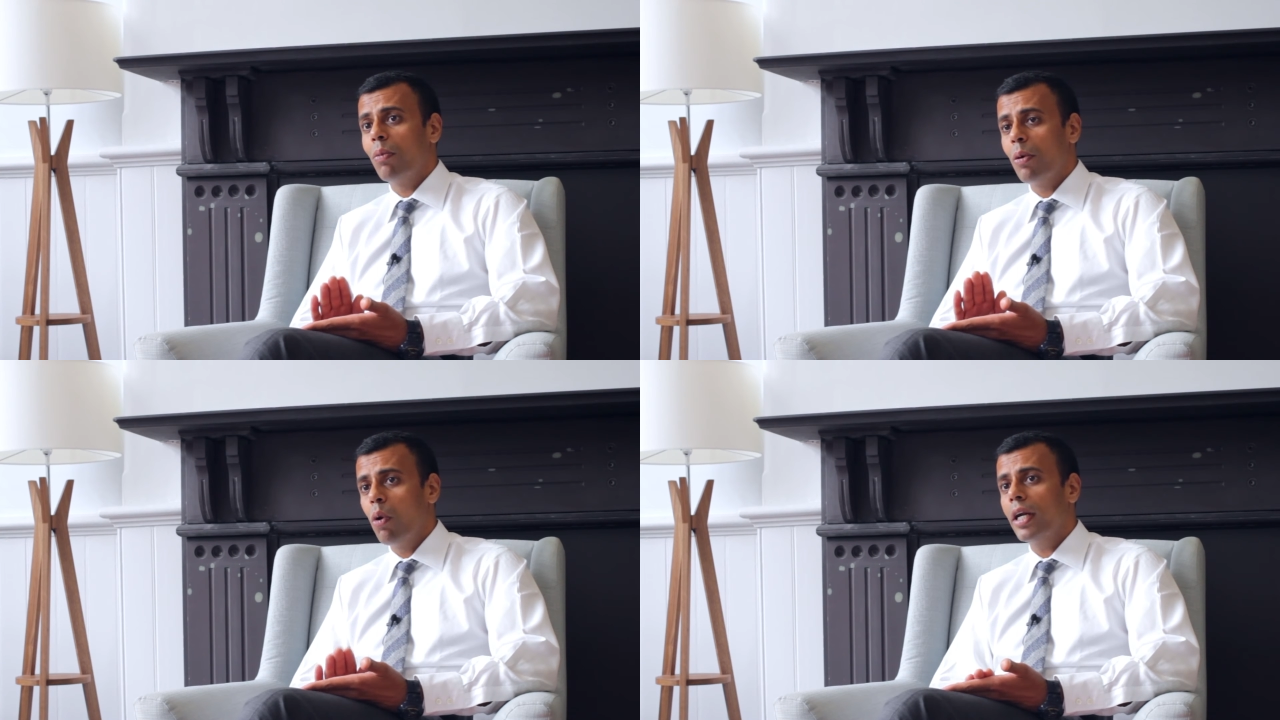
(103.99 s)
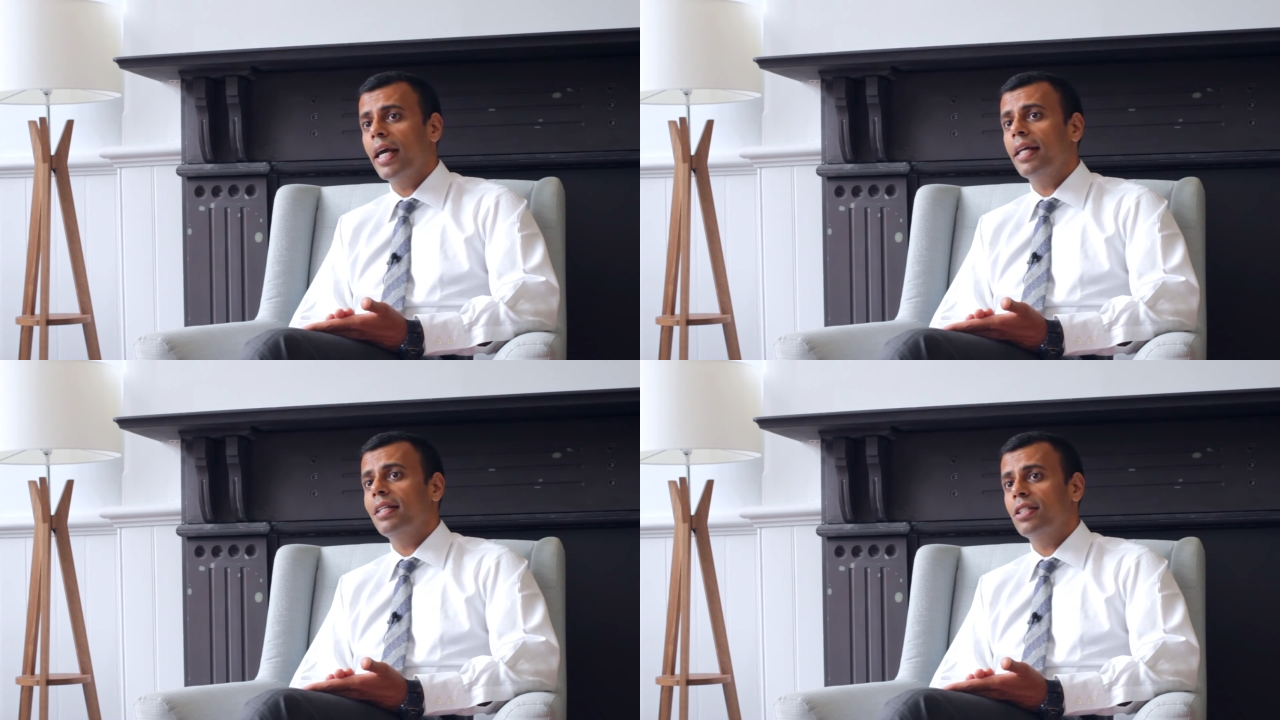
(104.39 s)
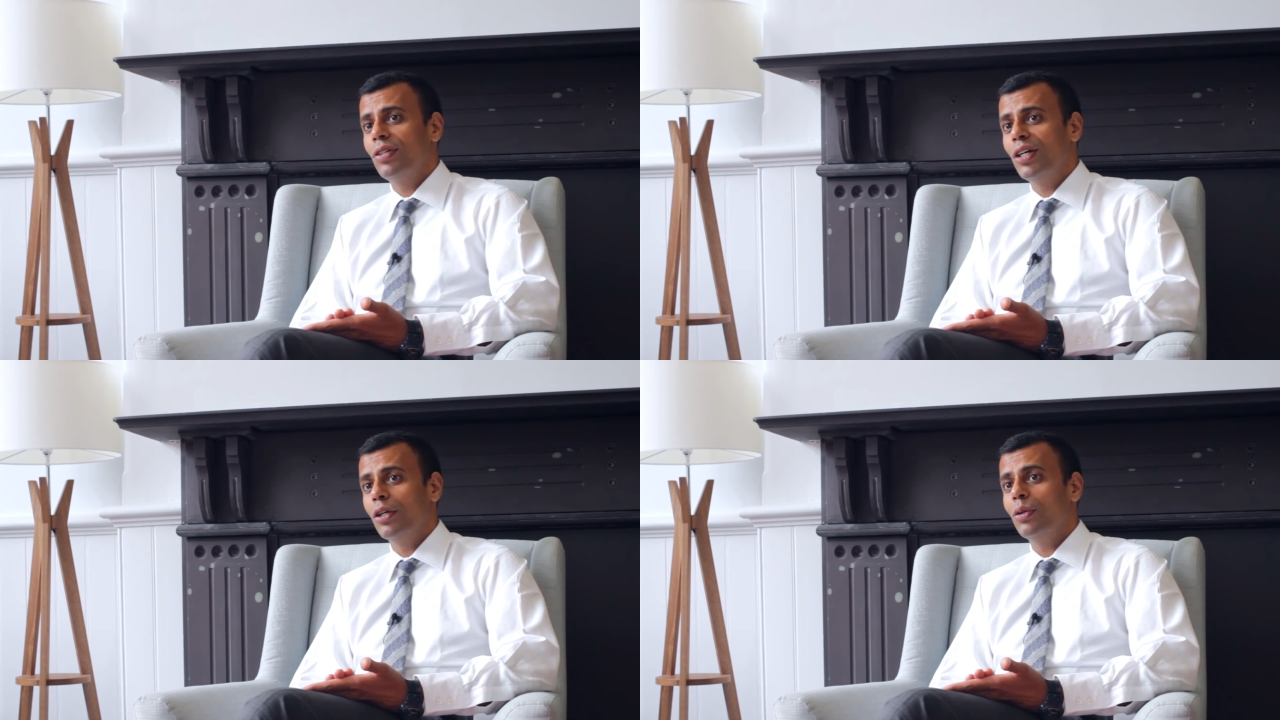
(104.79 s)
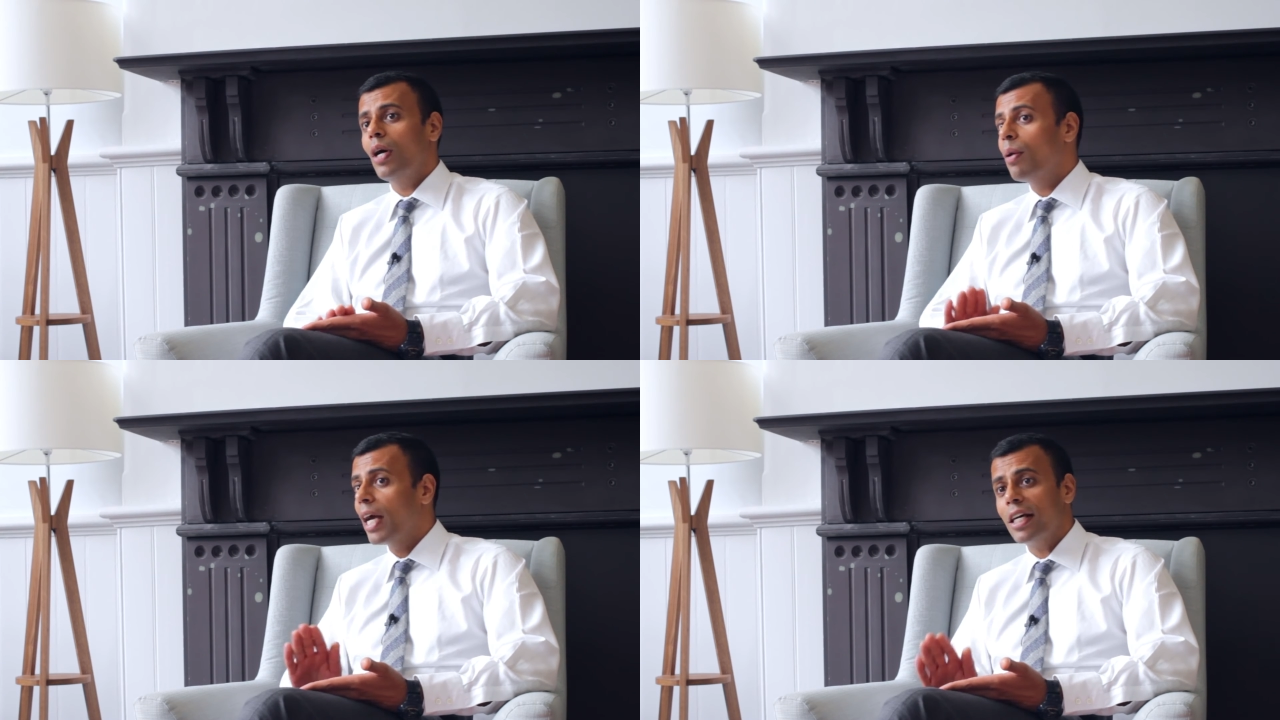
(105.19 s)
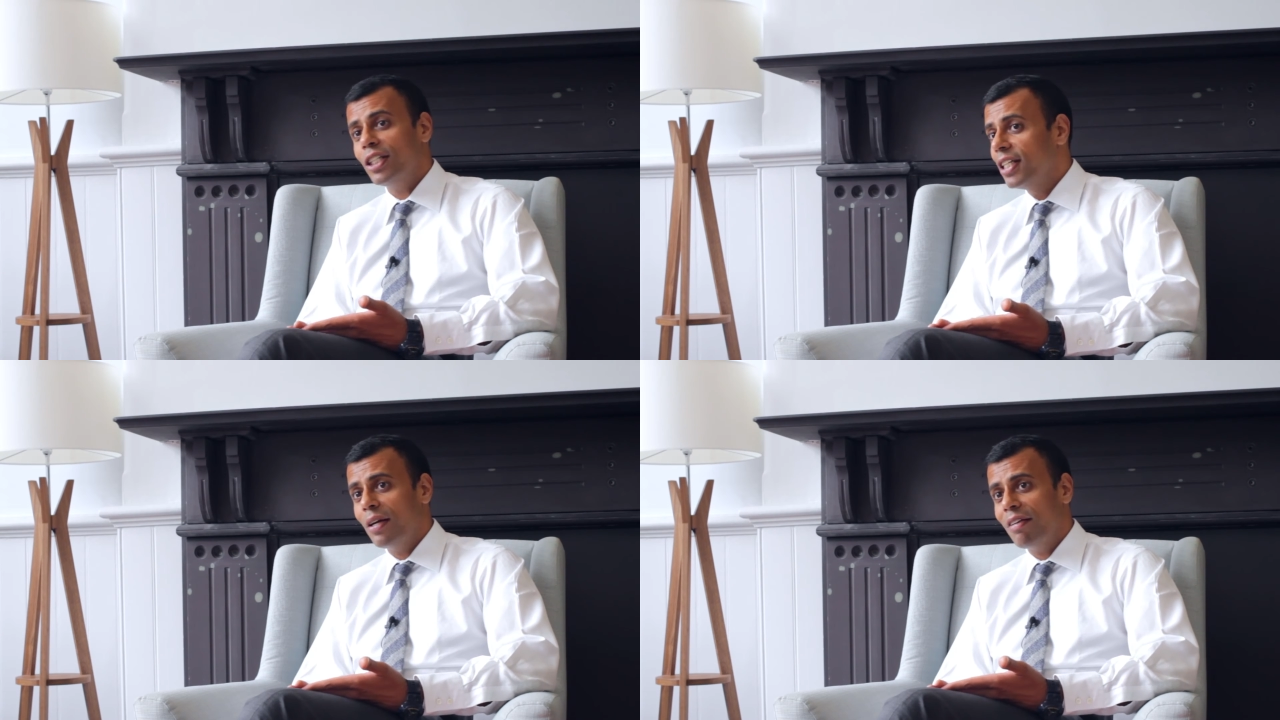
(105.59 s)
we want to get this through and we
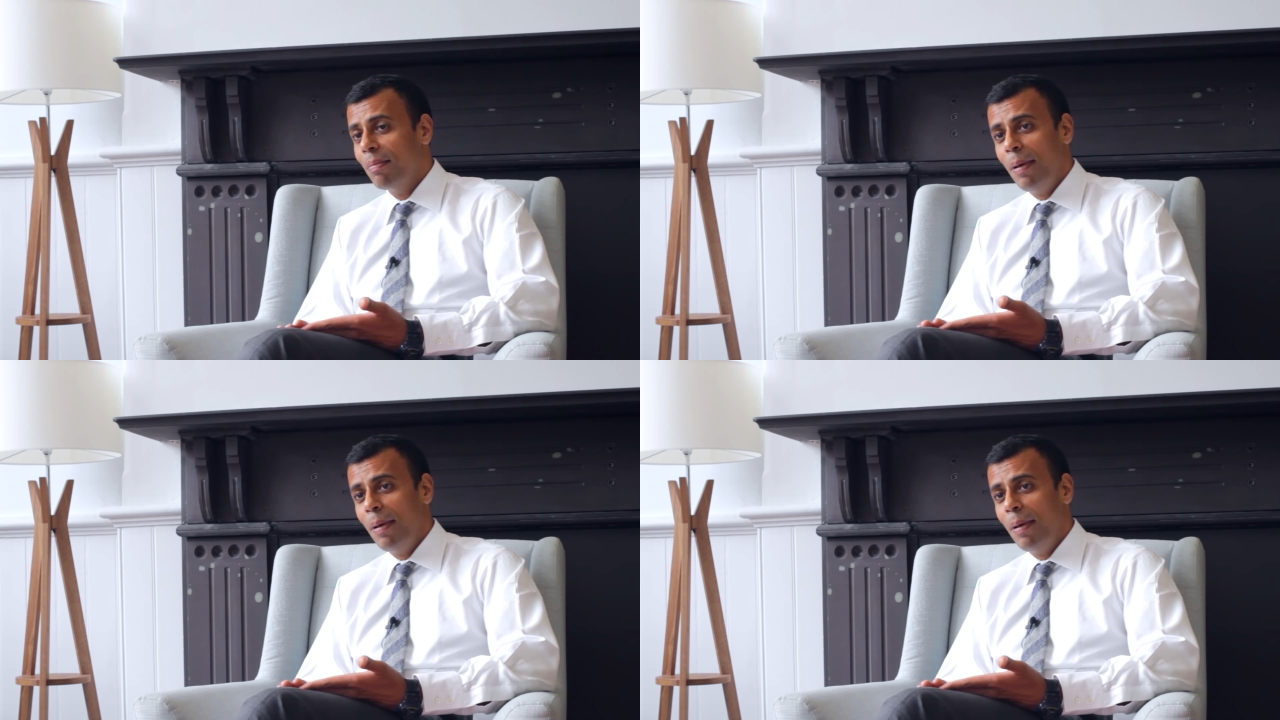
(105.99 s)
actually don't have a